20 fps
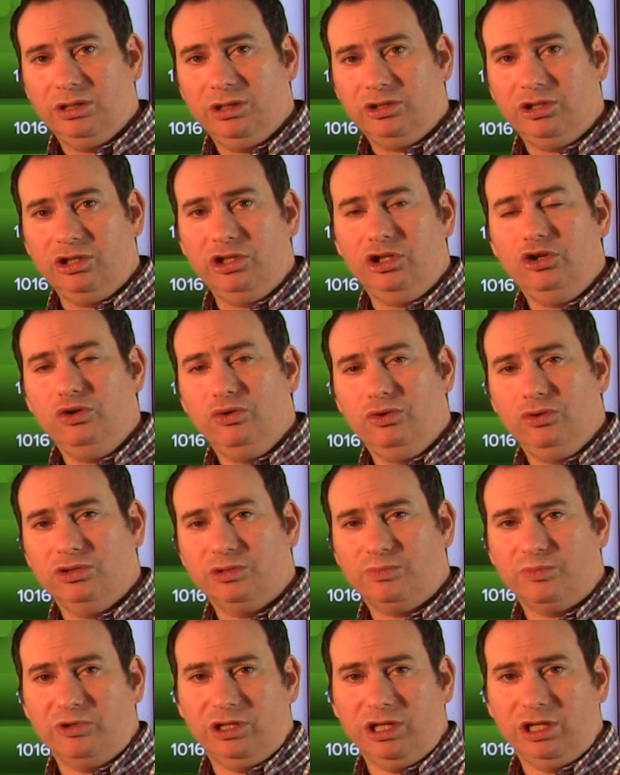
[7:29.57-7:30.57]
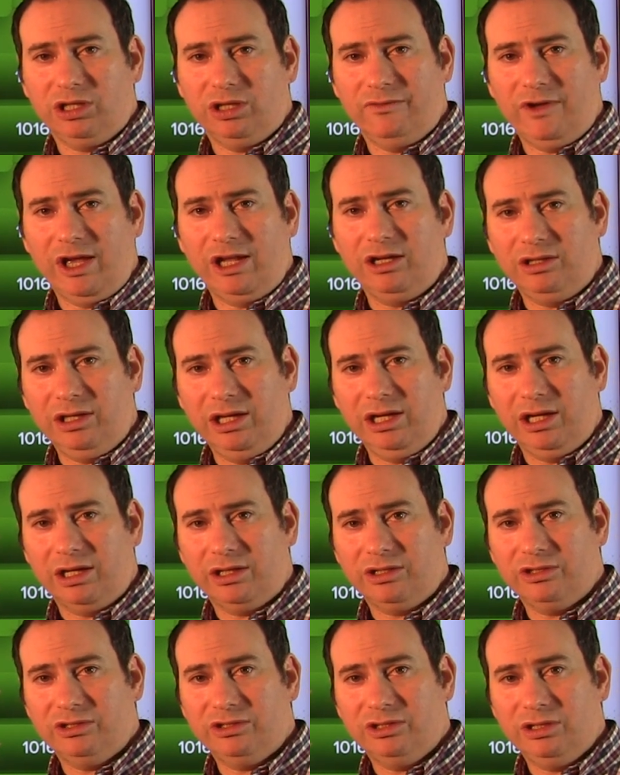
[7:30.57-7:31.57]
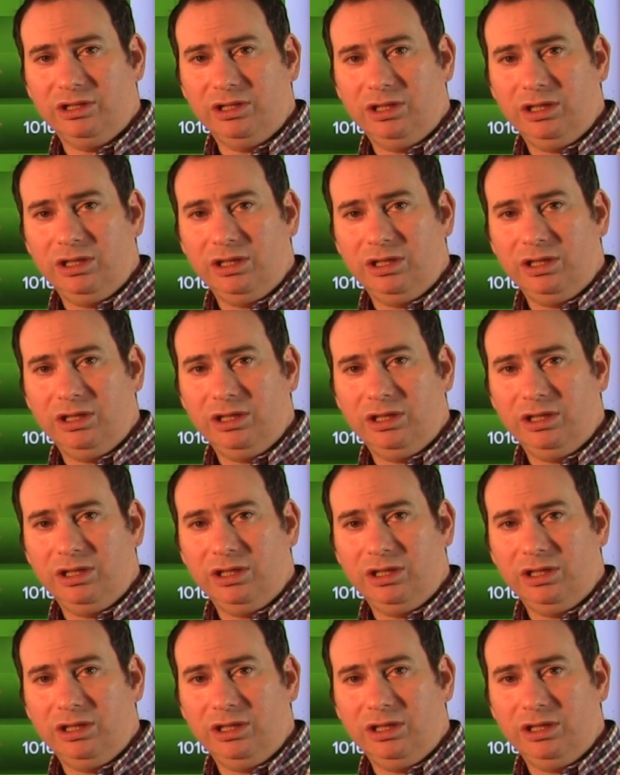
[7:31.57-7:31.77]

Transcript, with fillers: to use predictive analytics.